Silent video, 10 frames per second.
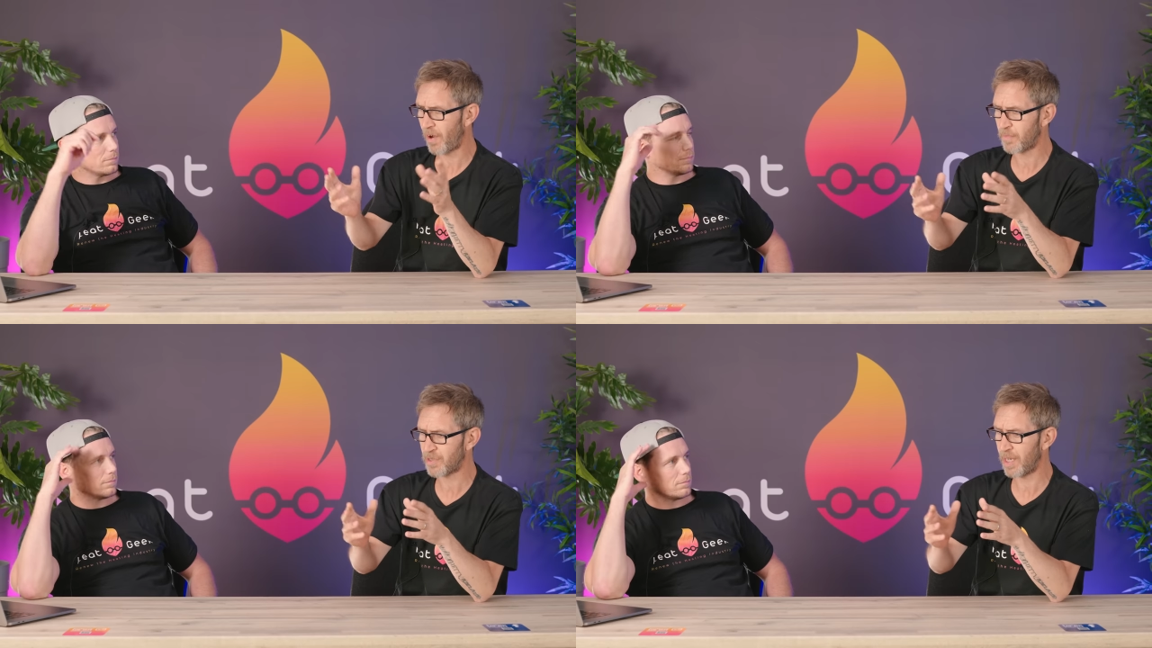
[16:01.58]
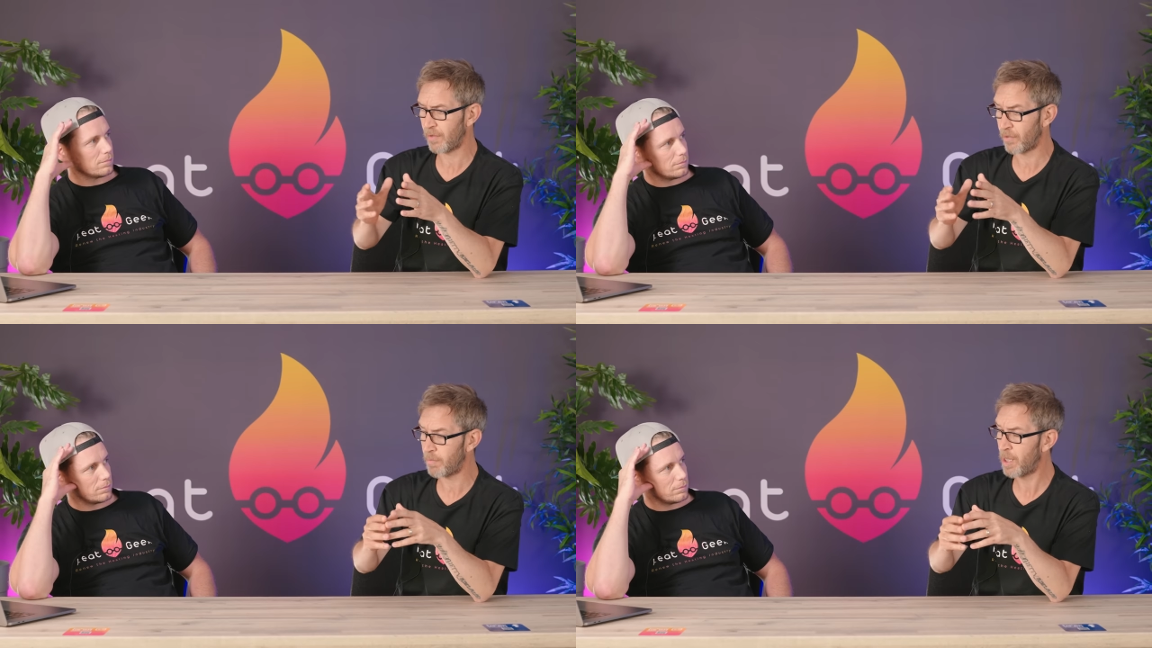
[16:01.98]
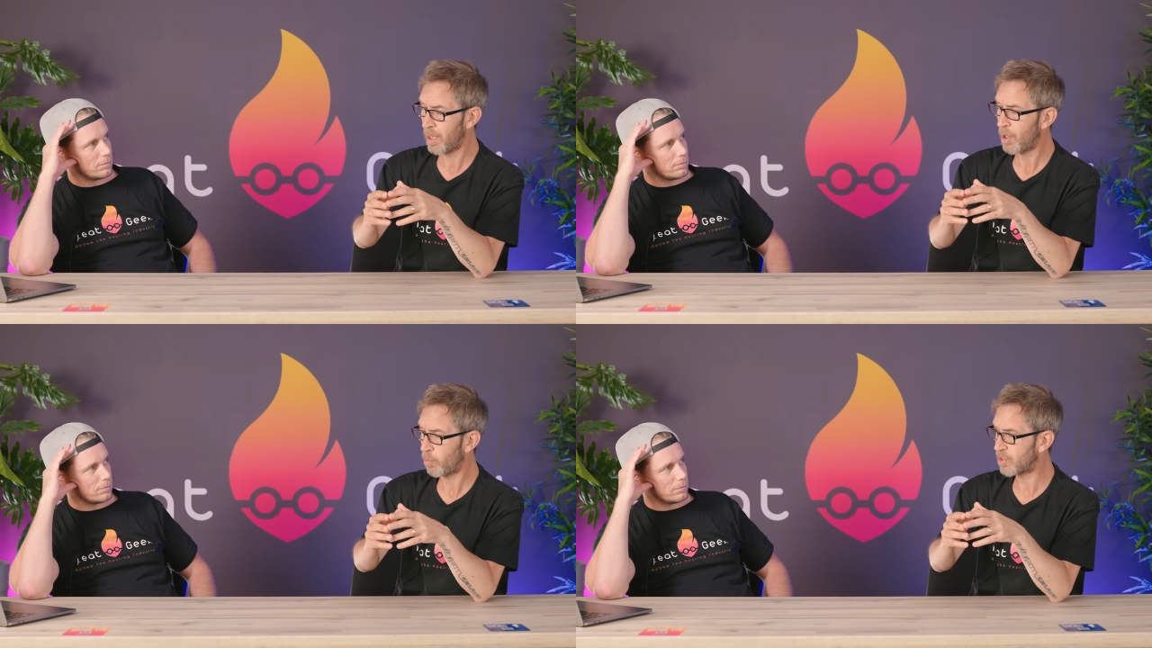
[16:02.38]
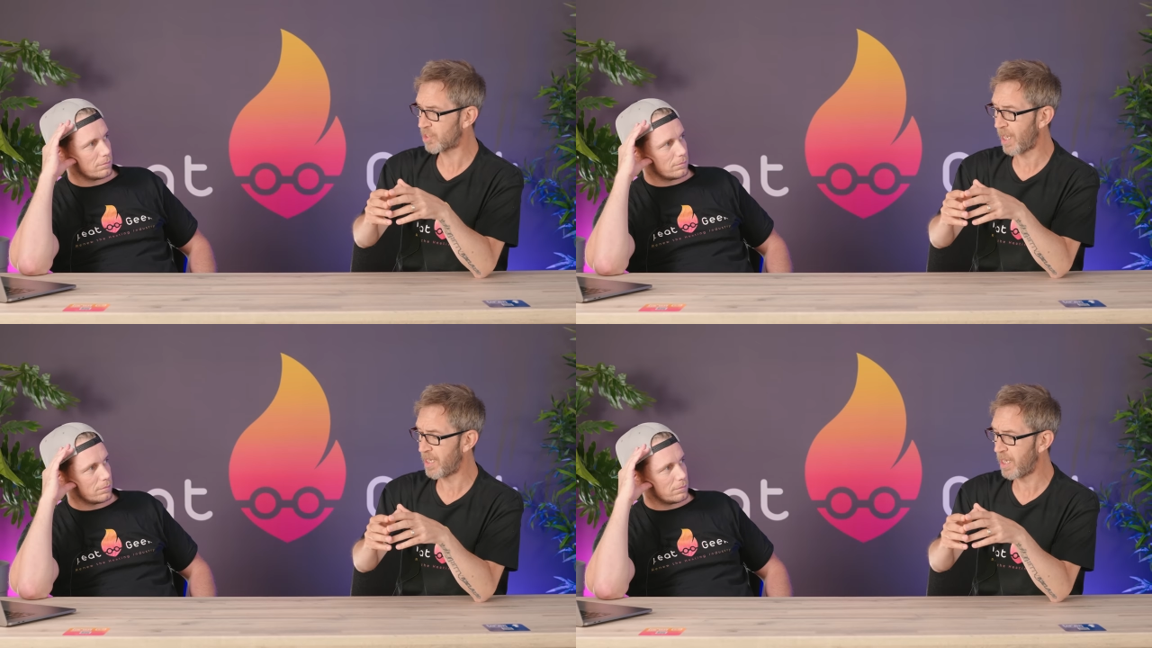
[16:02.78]
Speaker 1: 5% of them, would
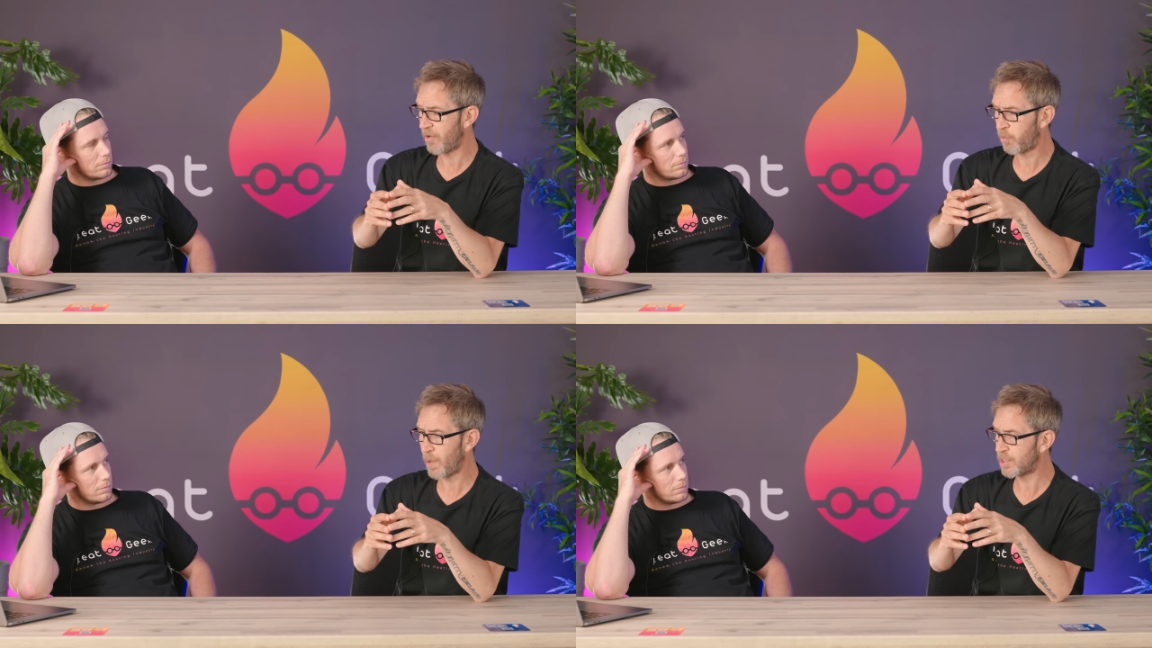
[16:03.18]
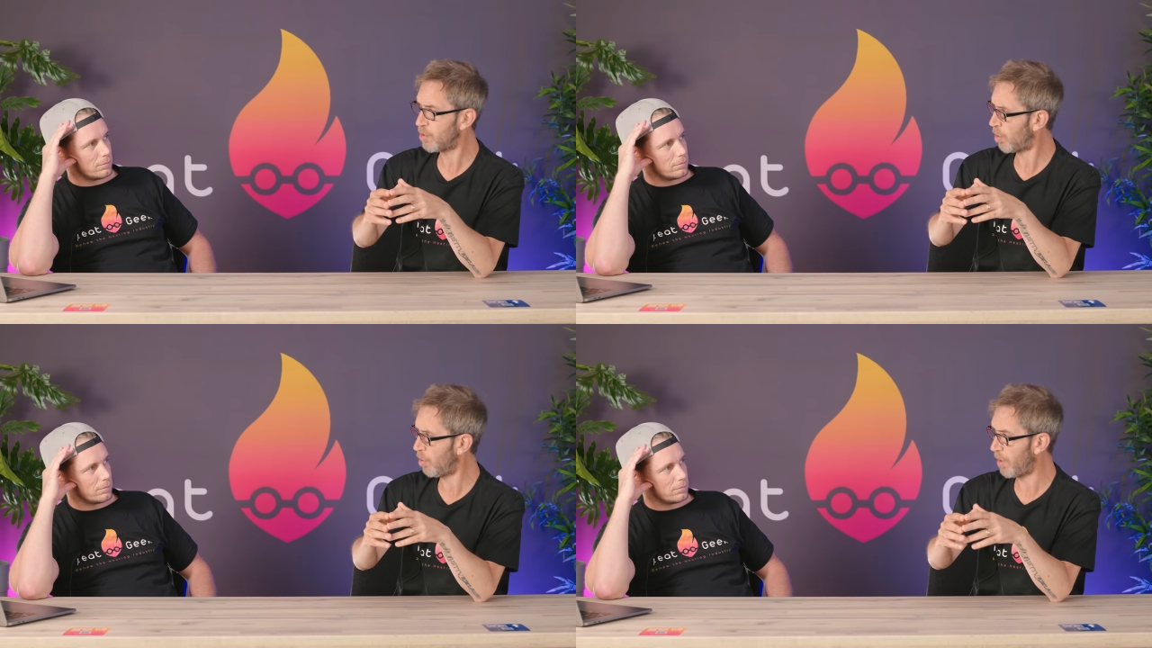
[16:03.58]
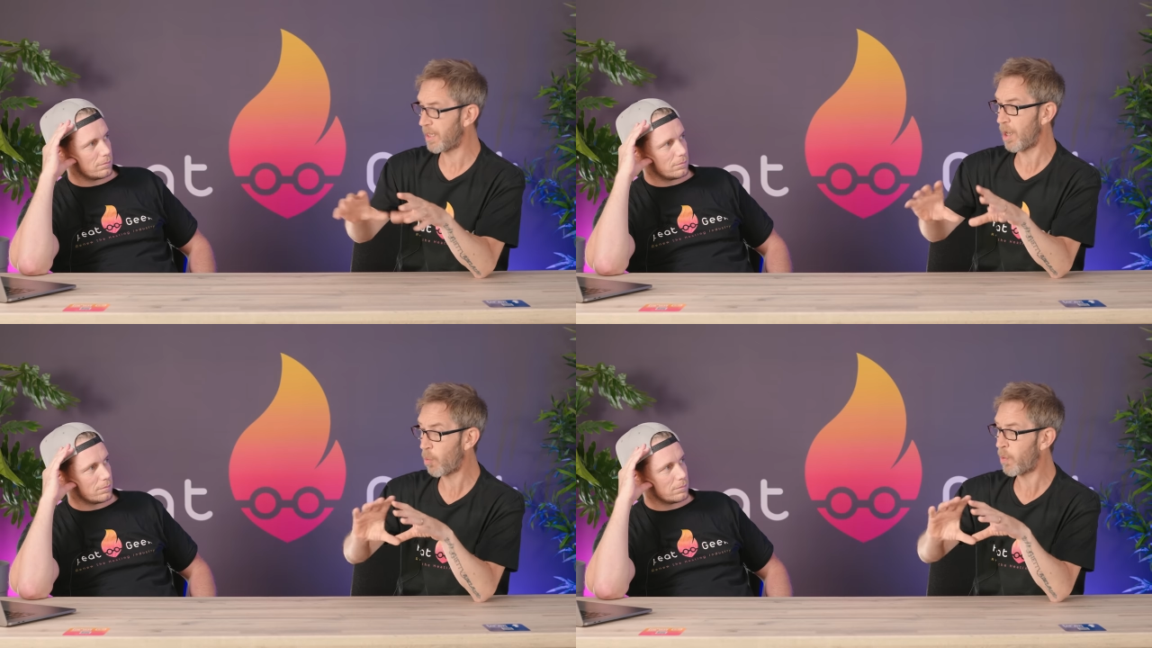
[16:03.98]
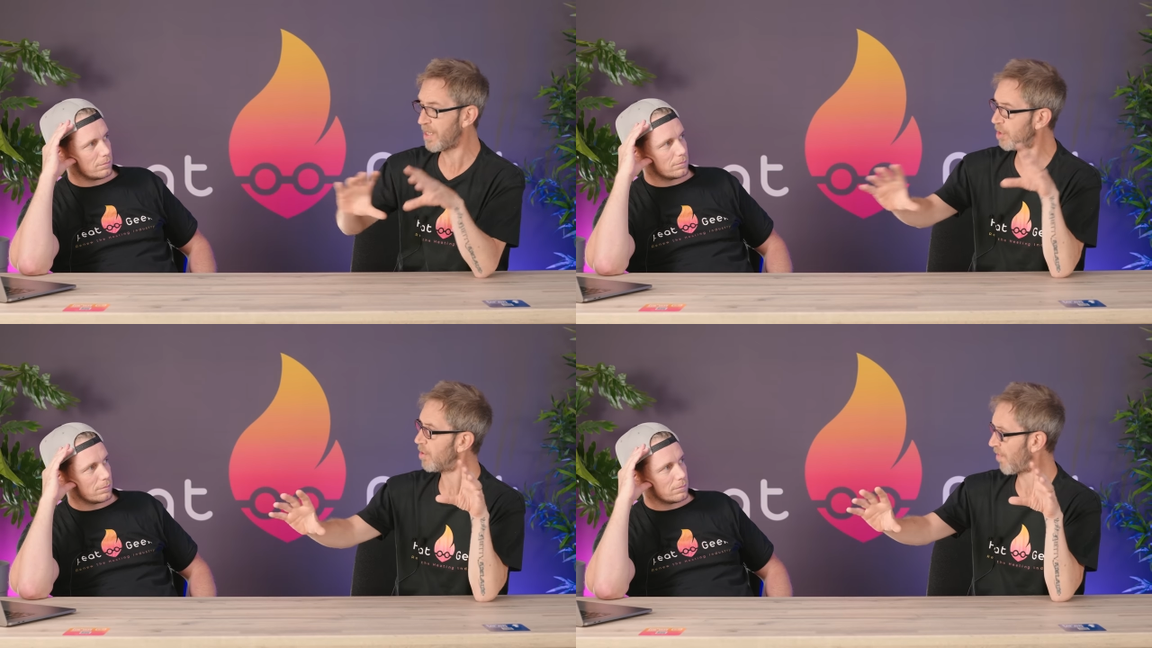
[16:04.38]
say, if we do cooling, we
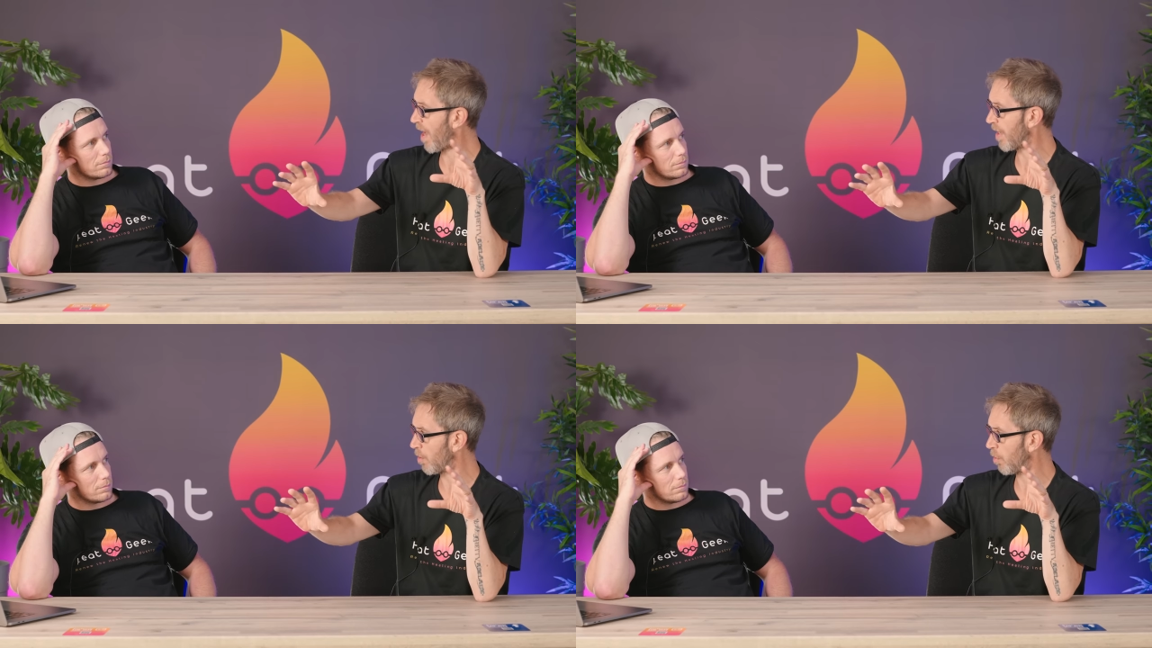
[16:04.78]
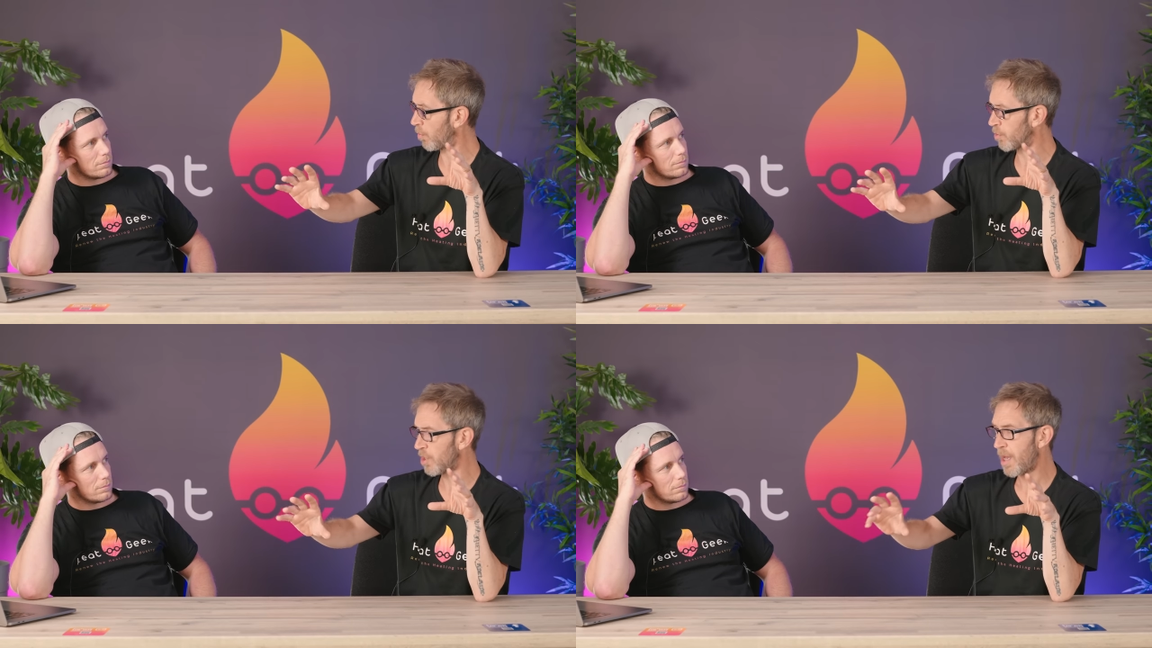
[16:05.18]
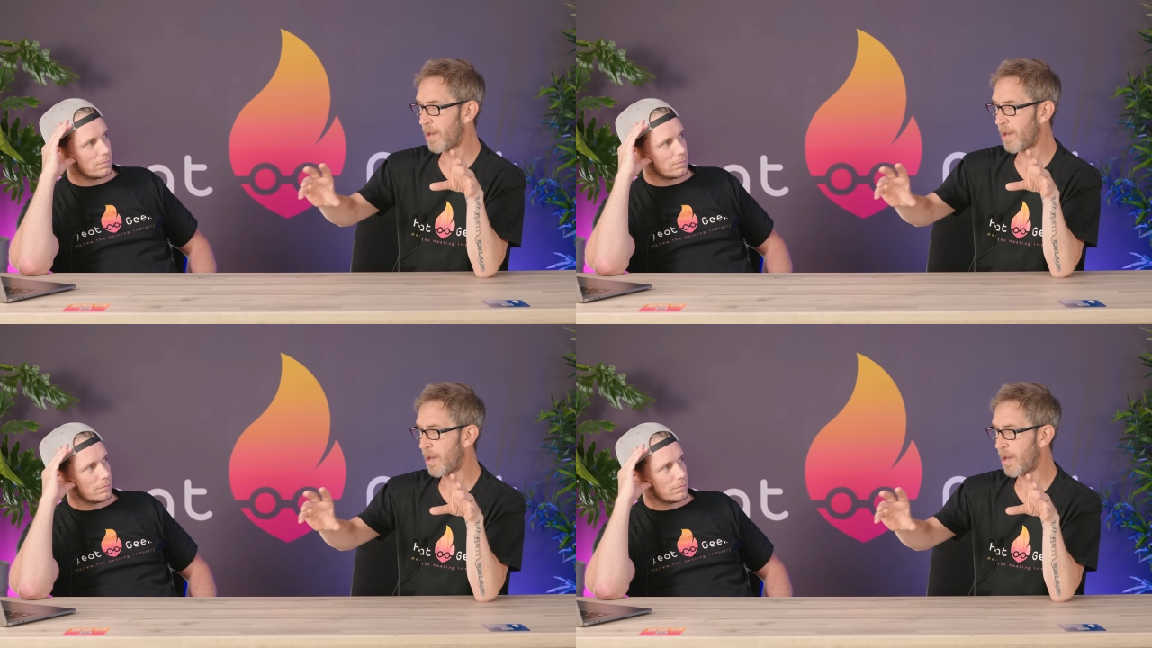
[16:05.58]
do the fan coils.